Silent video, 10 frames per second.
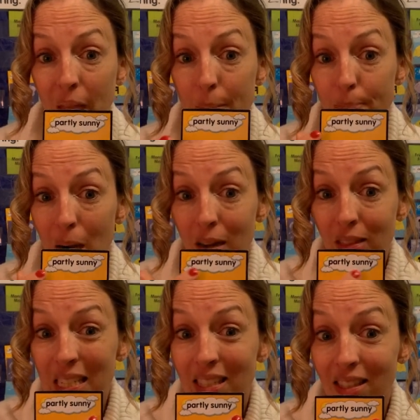
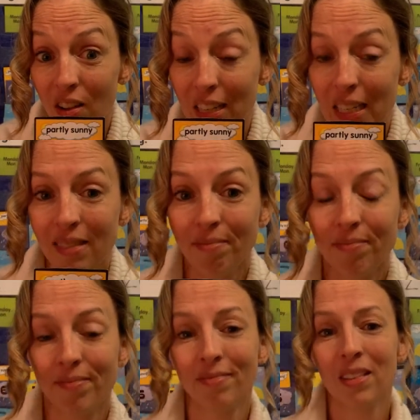partly sunny.
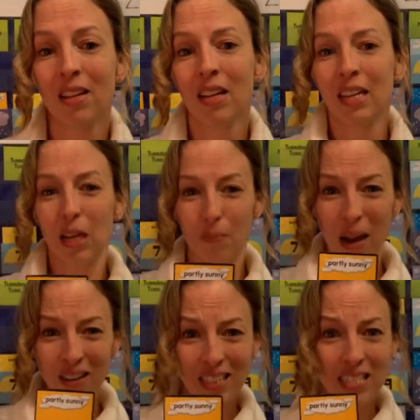Now,
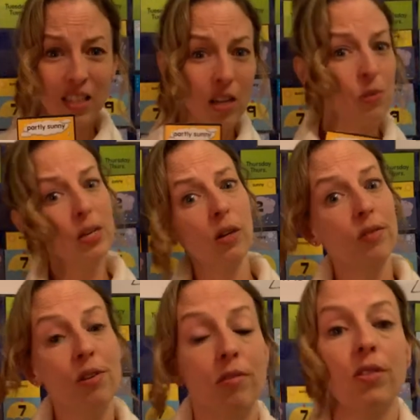partly sunny we
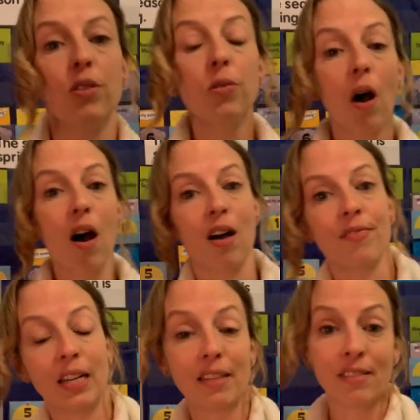don't use too
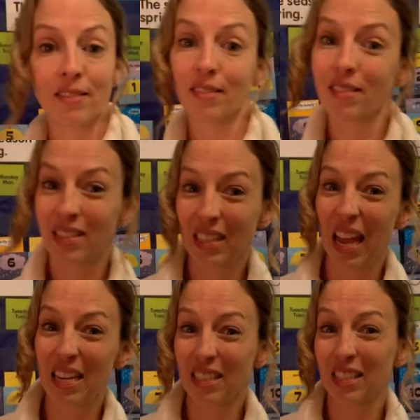often. It's
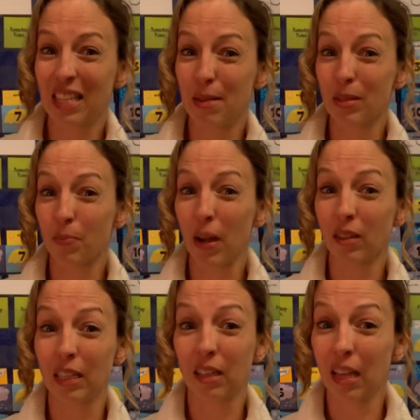kind of the same as
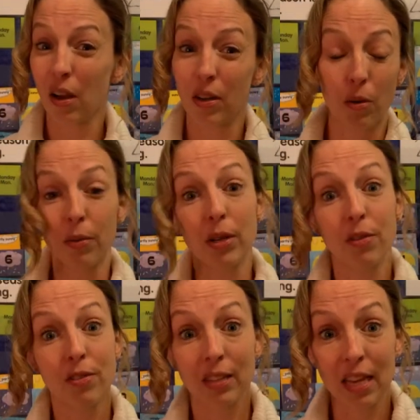partly cloudy where we
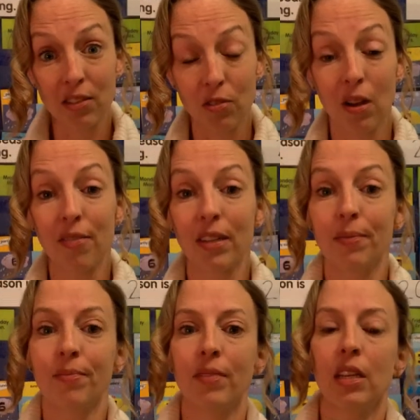don't use that too often.
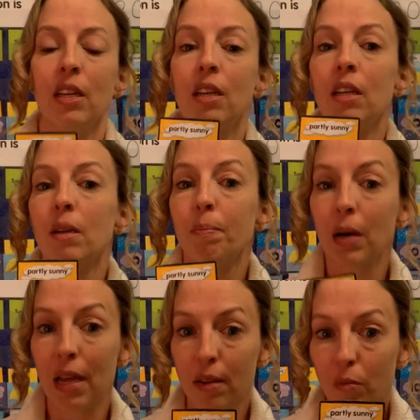
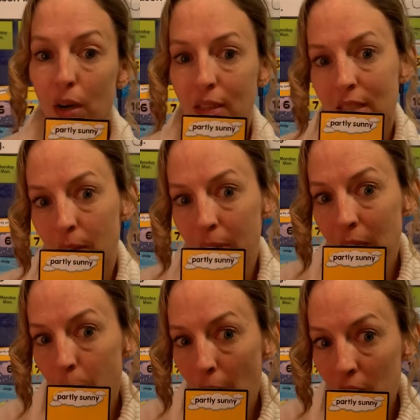But when
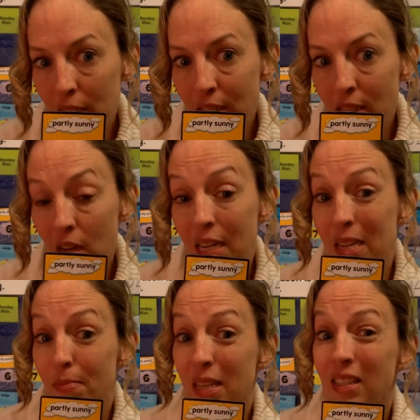something's partly sunny,
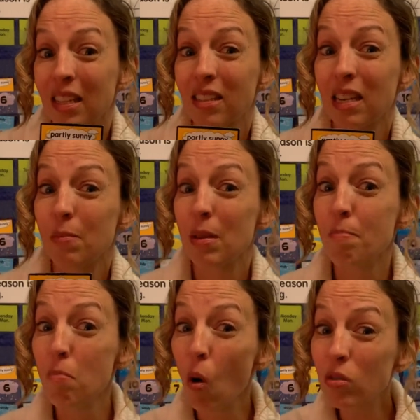it means that it's going to be
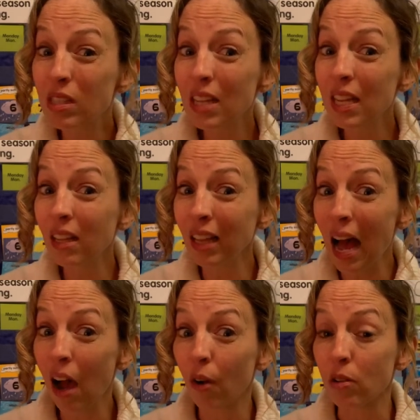mostly
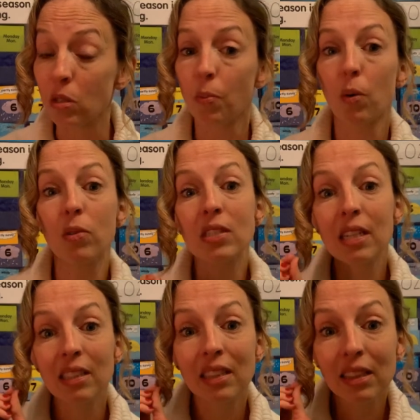clouds, but we'll
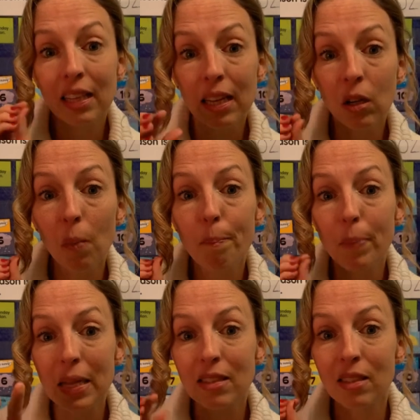see little
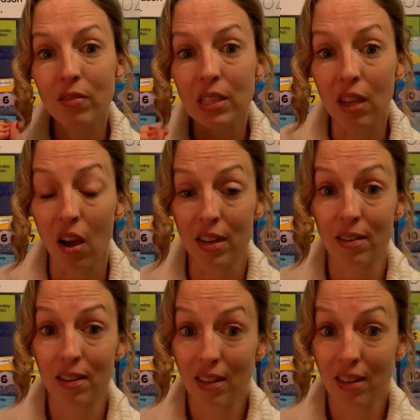bits of sun.